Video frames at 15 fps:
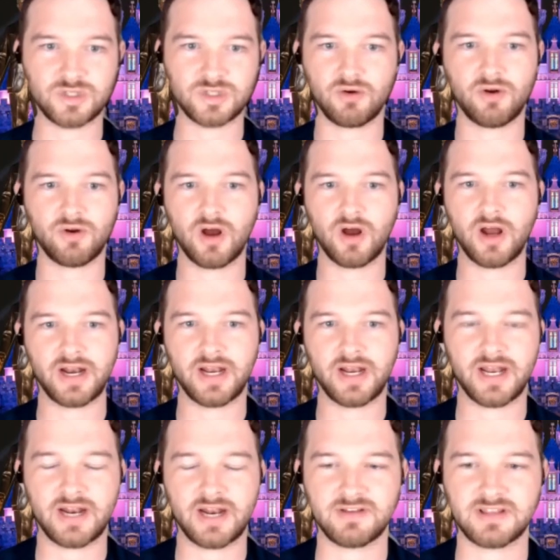going on and,
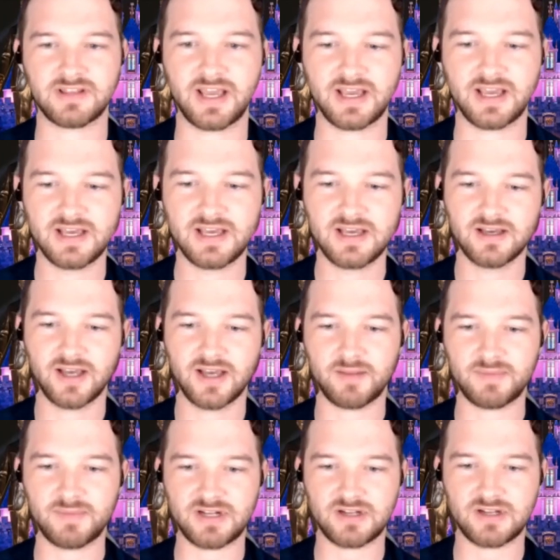and everything,
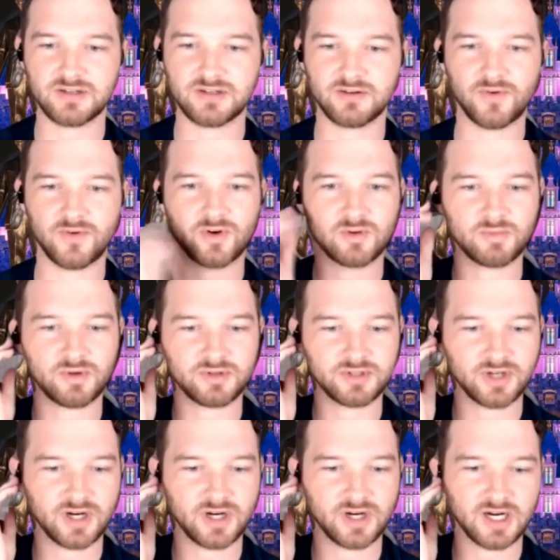and be just so vulnerable to
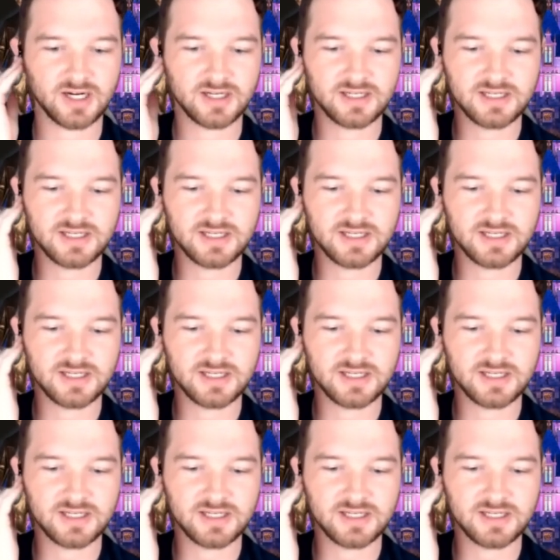her.